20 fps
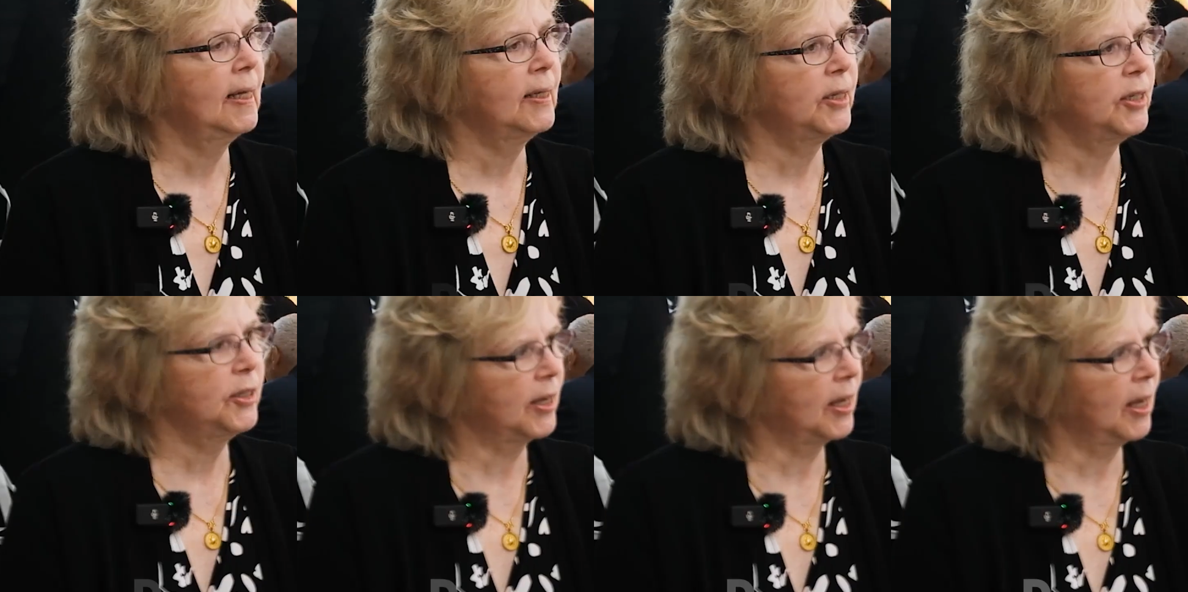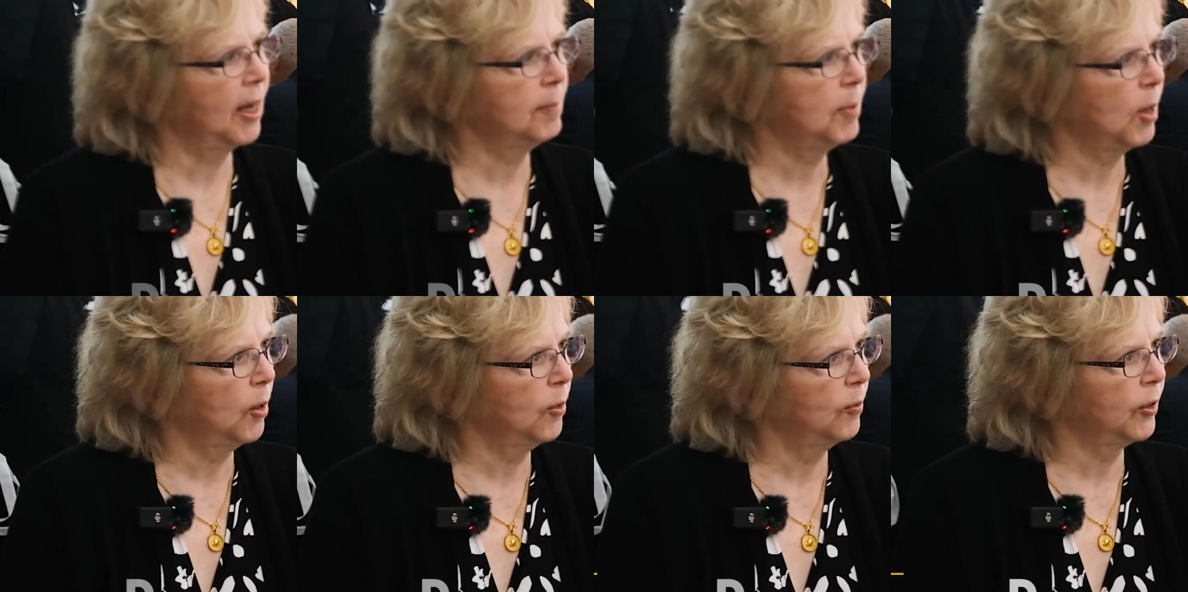to
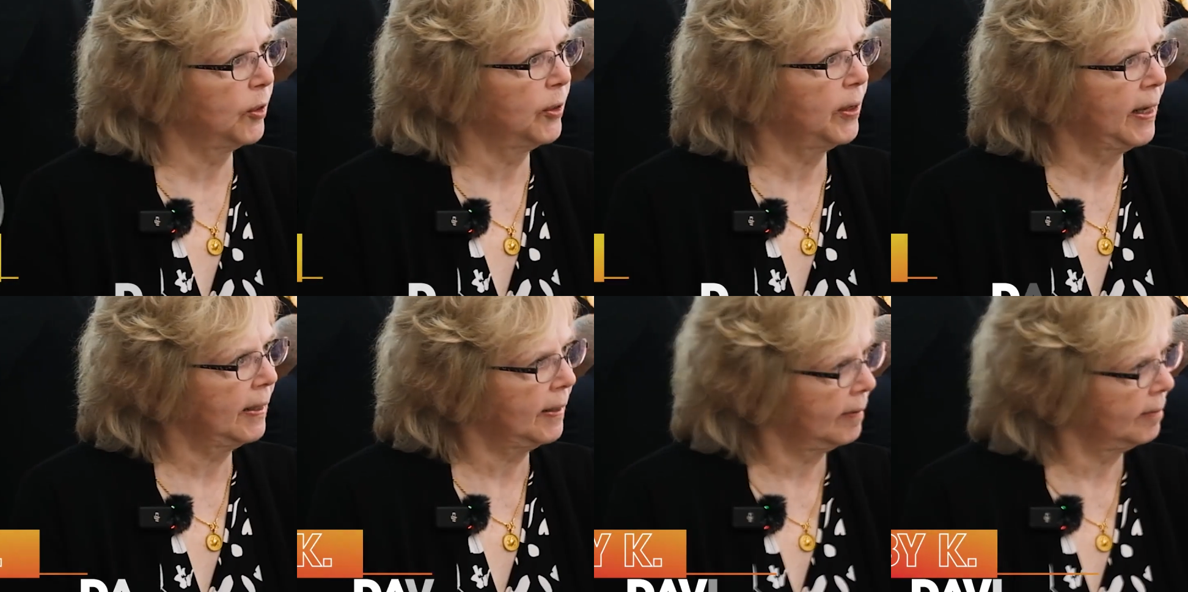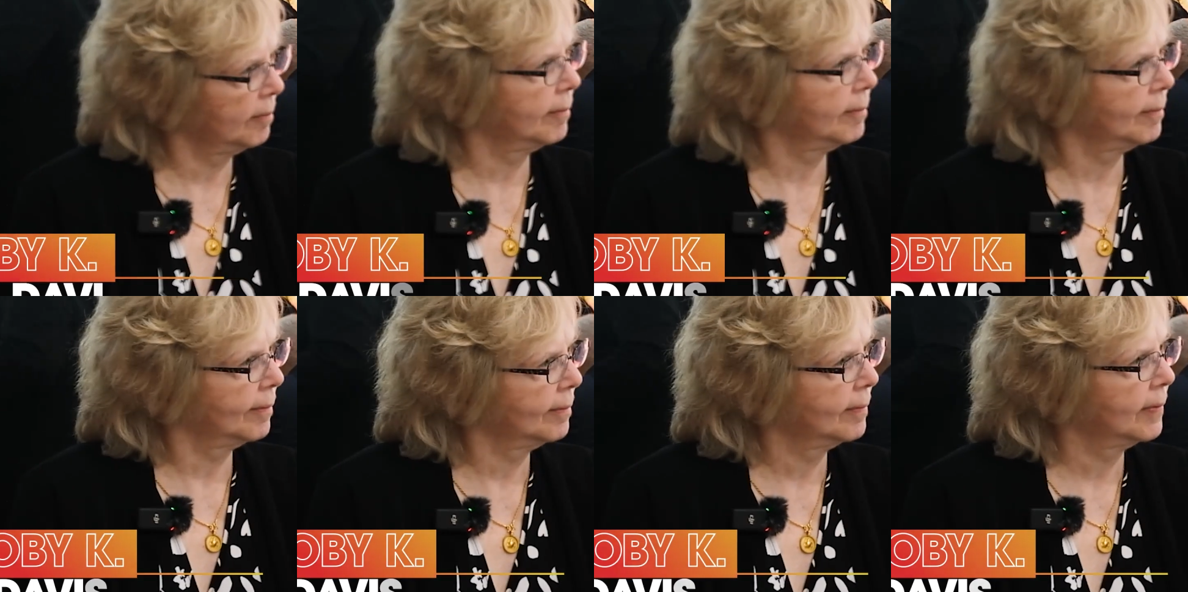come over and
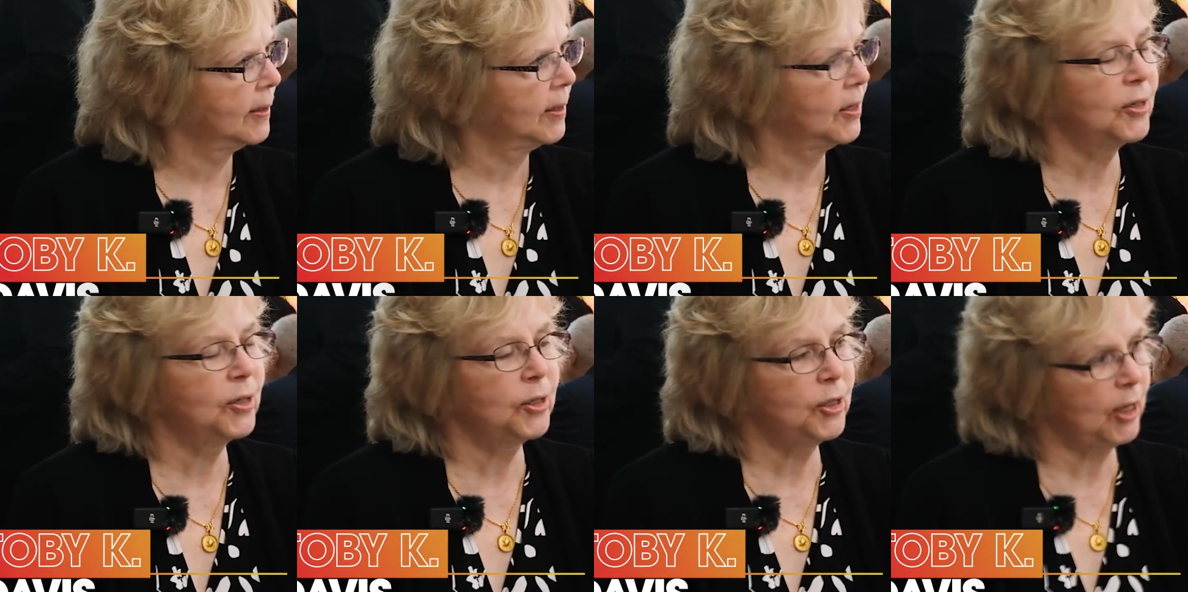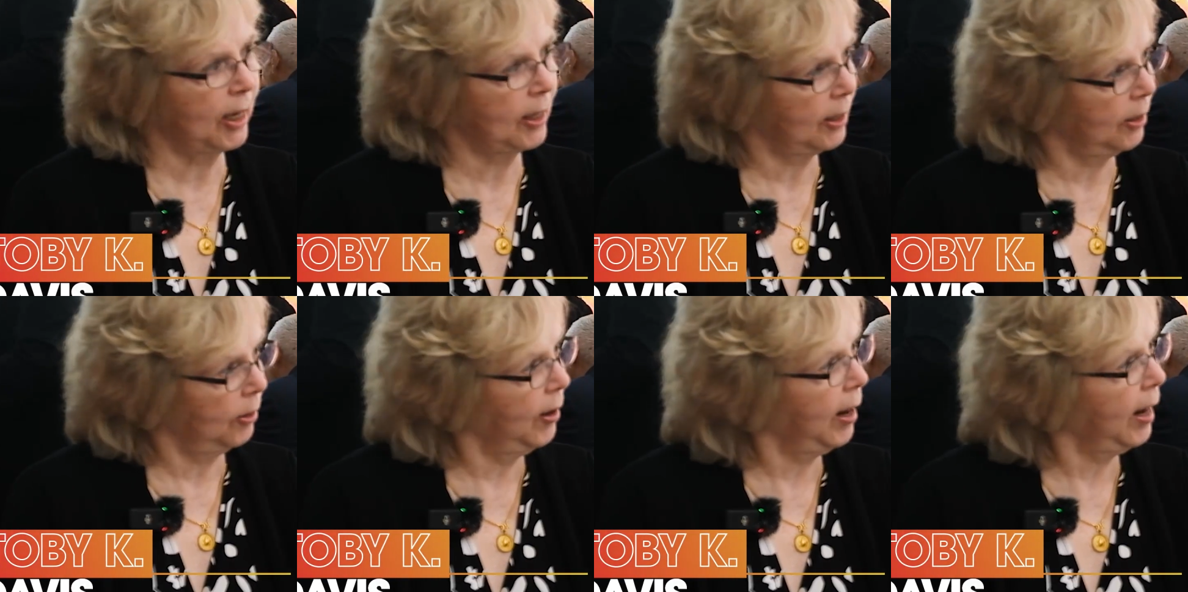check
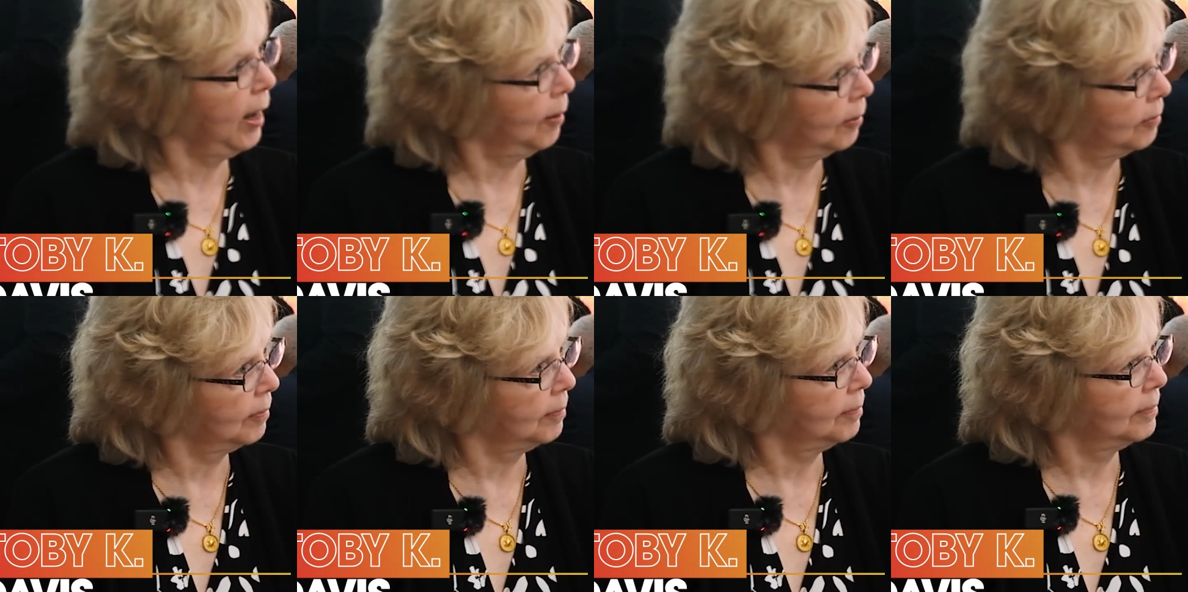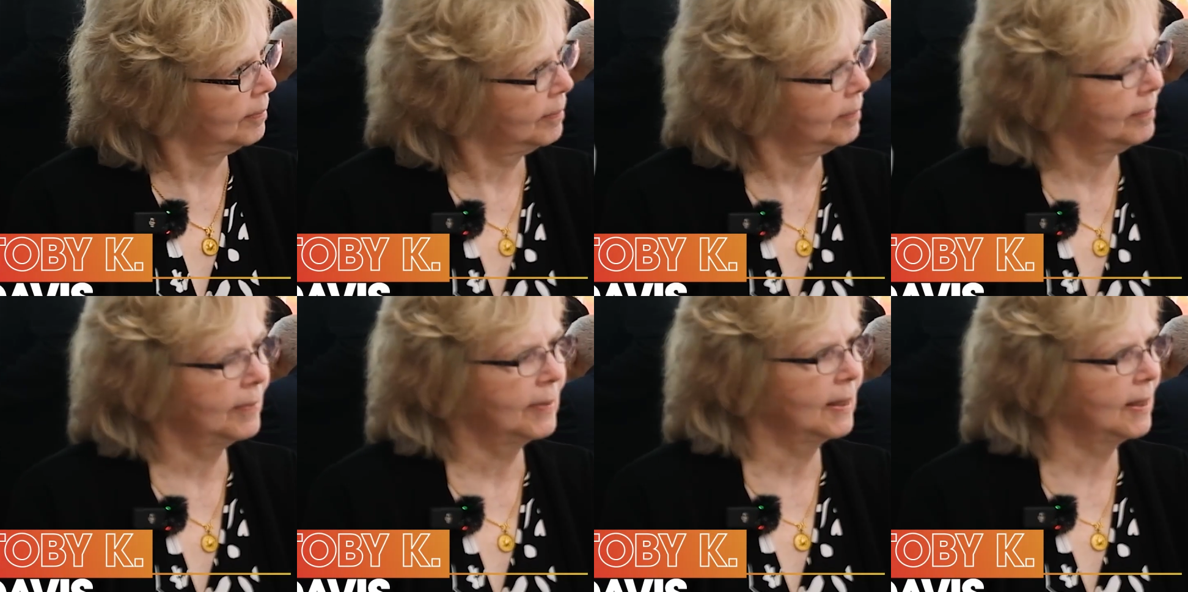her out.
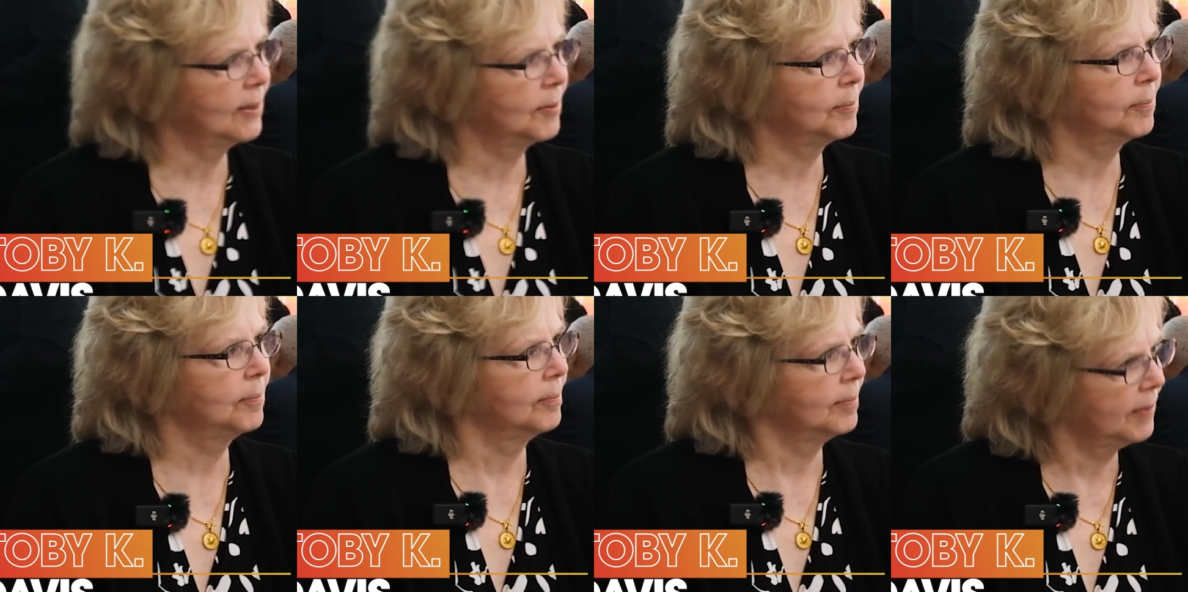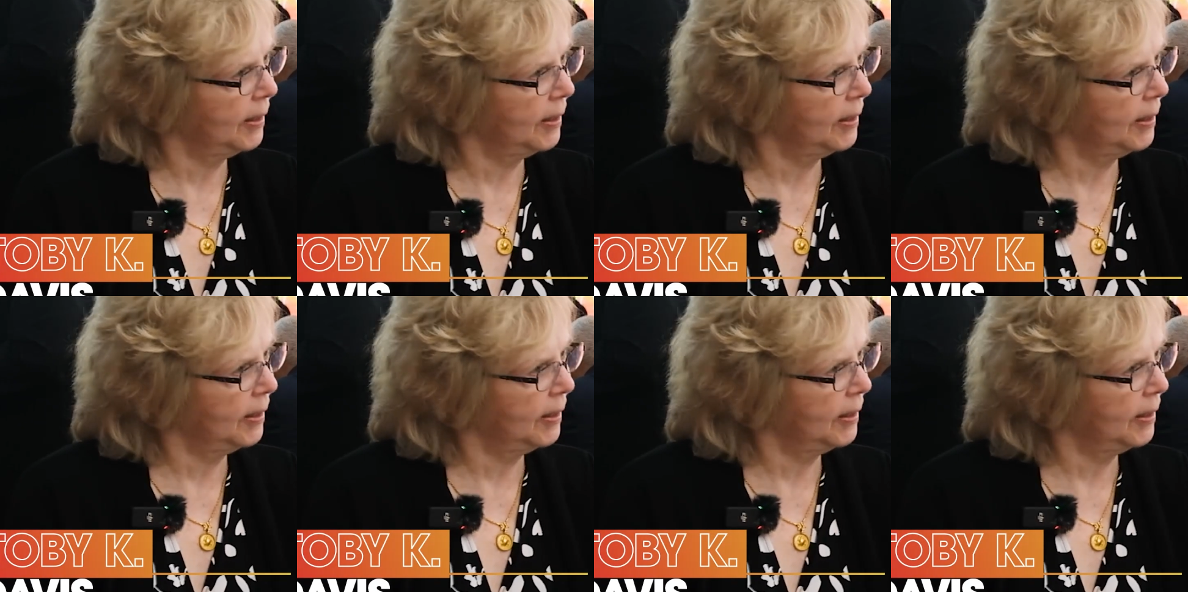Because,